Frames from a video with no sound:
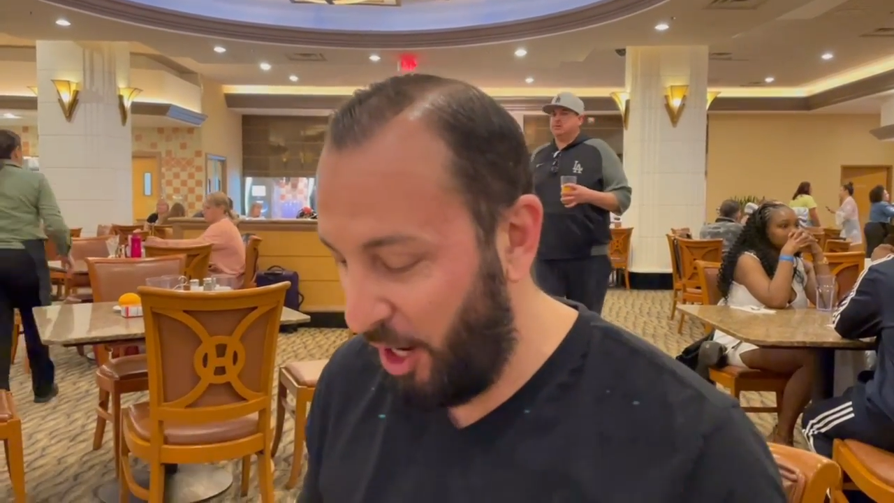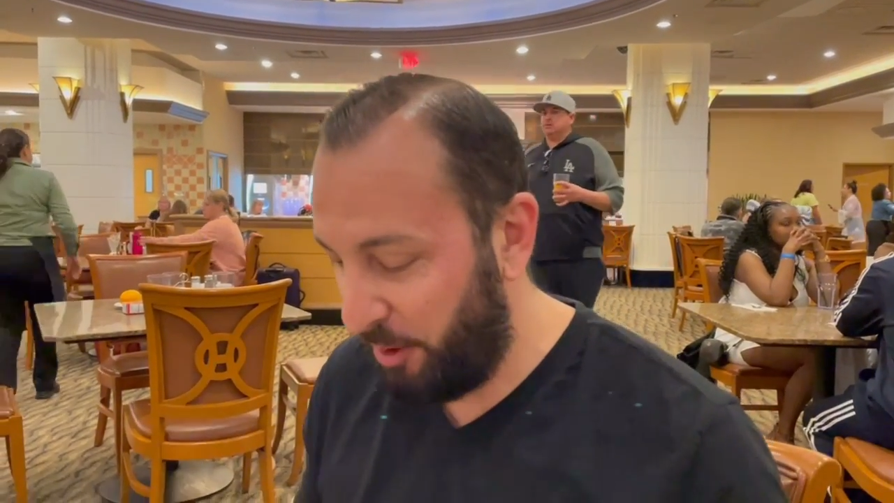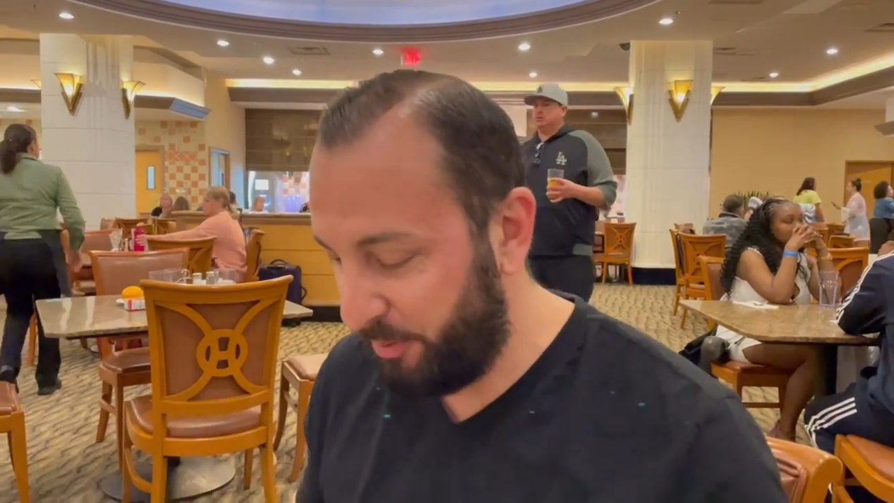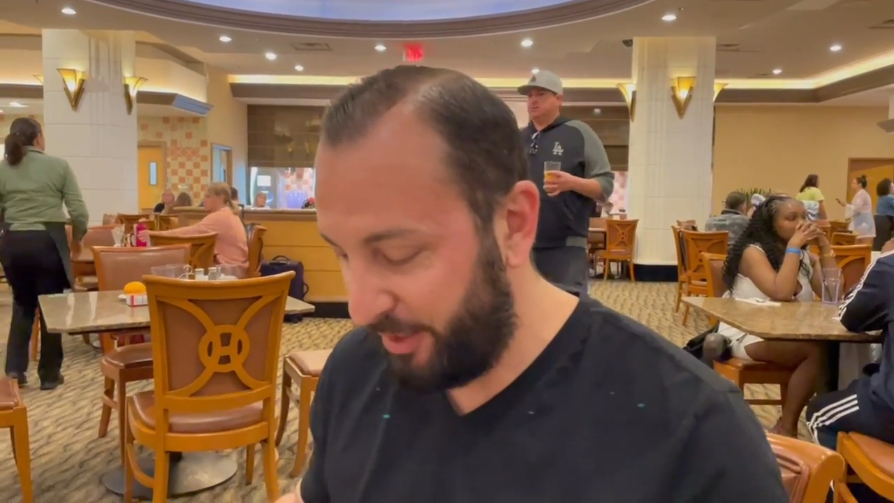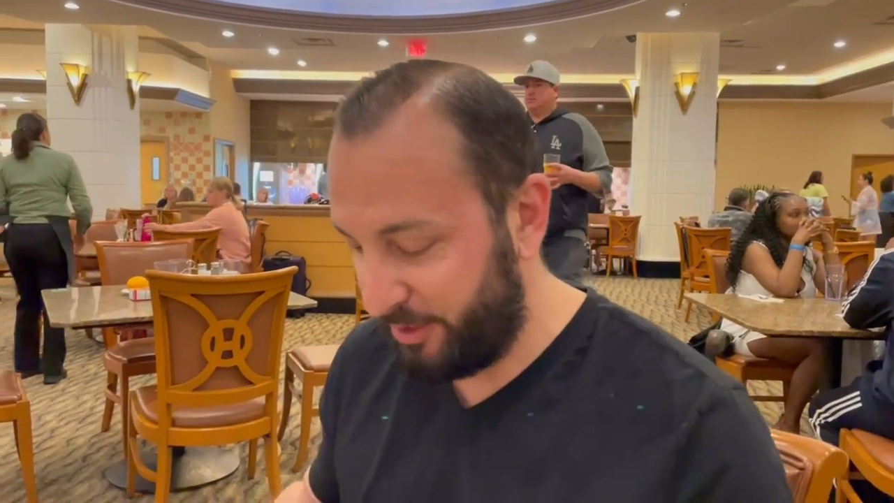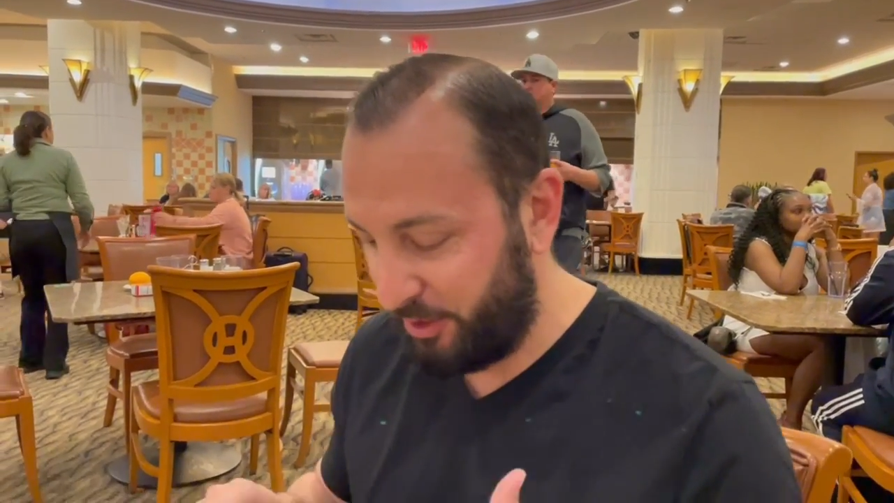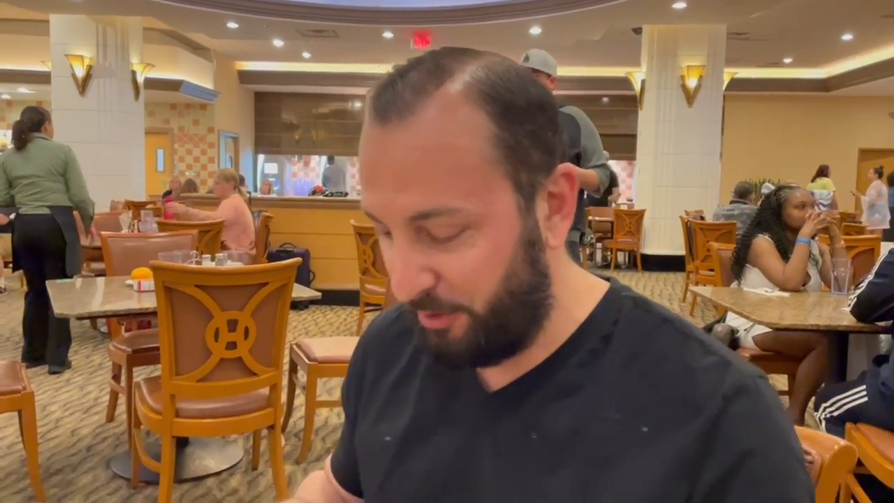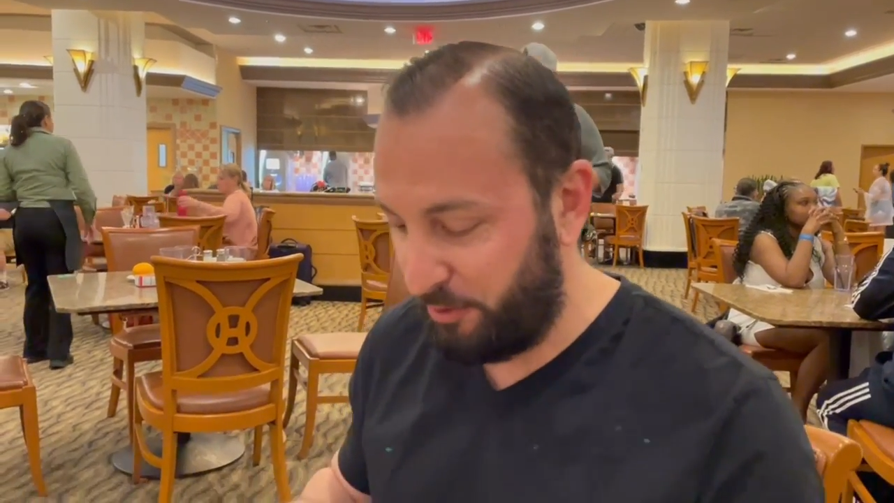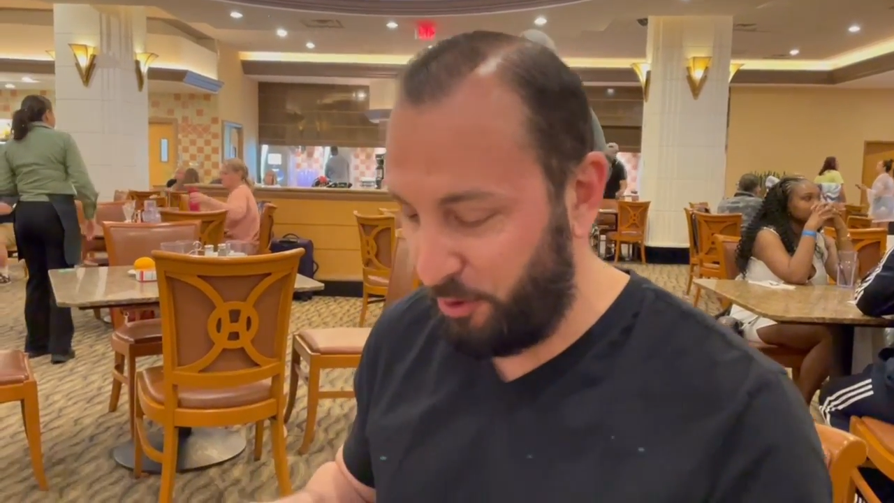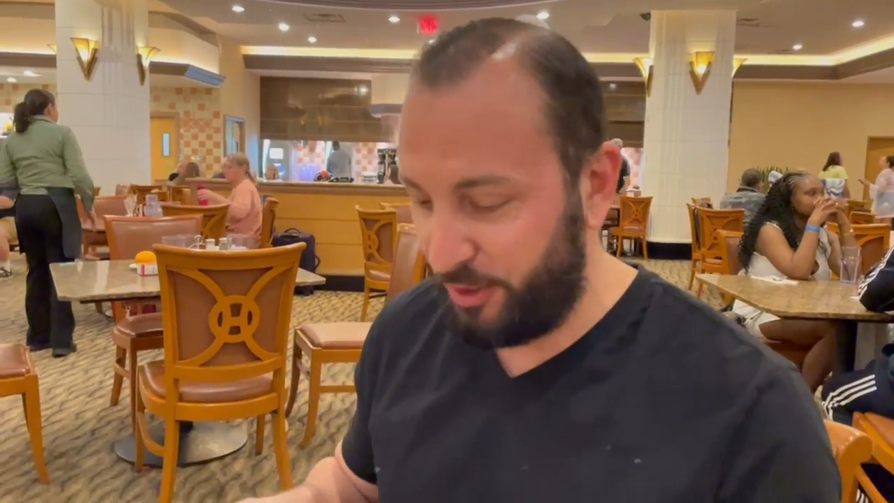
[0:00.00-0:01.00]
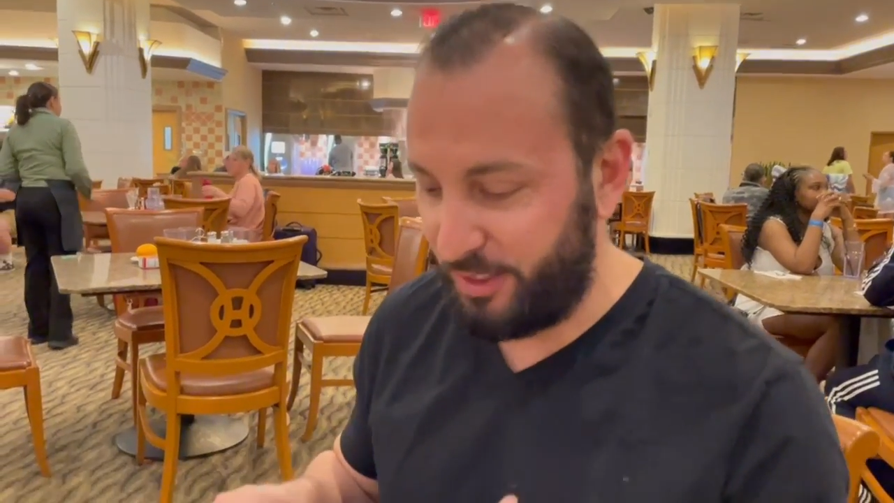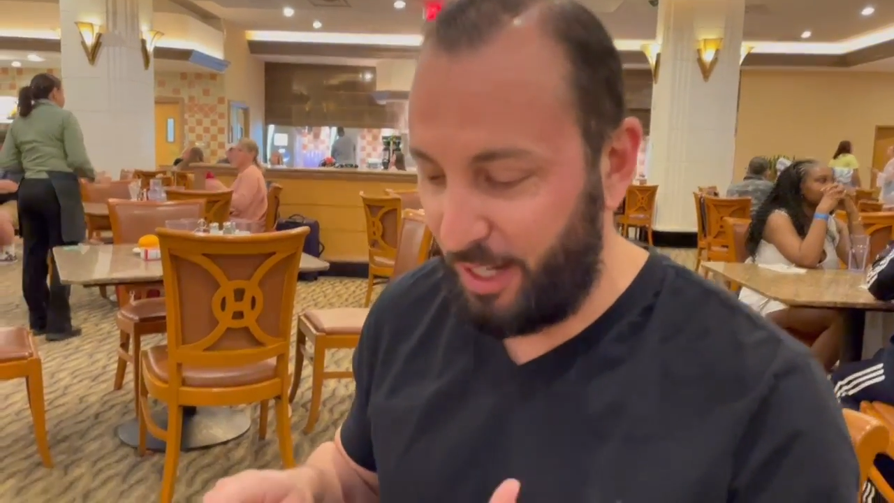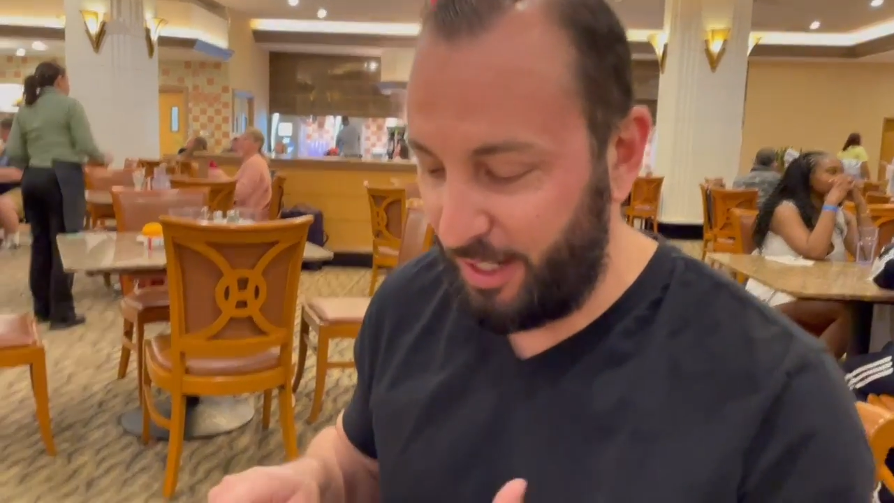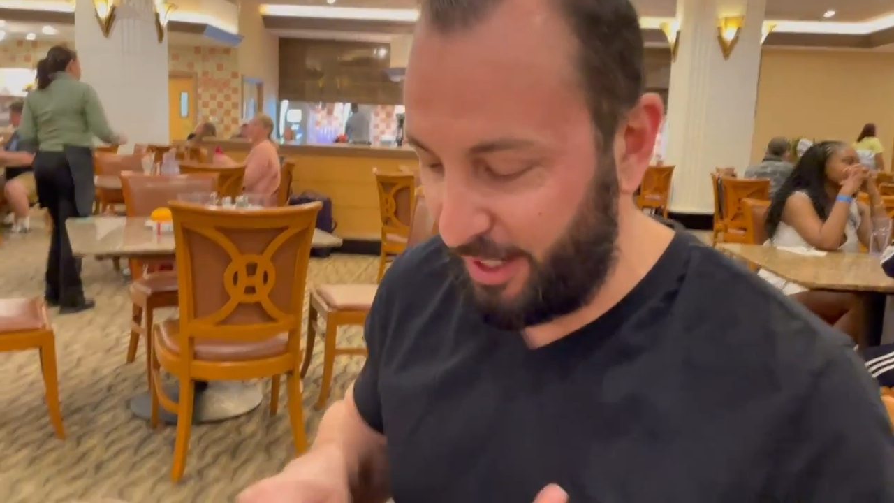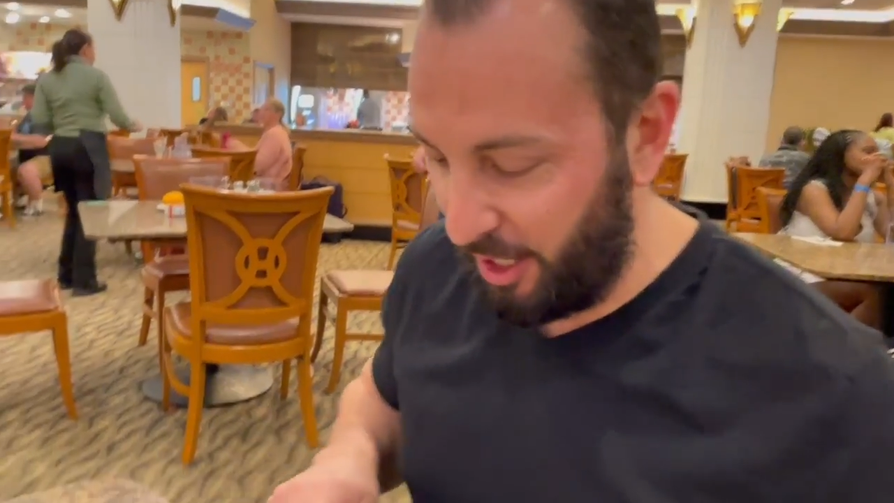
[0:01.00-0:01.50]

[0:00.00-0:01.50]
omelet. So of course, I got an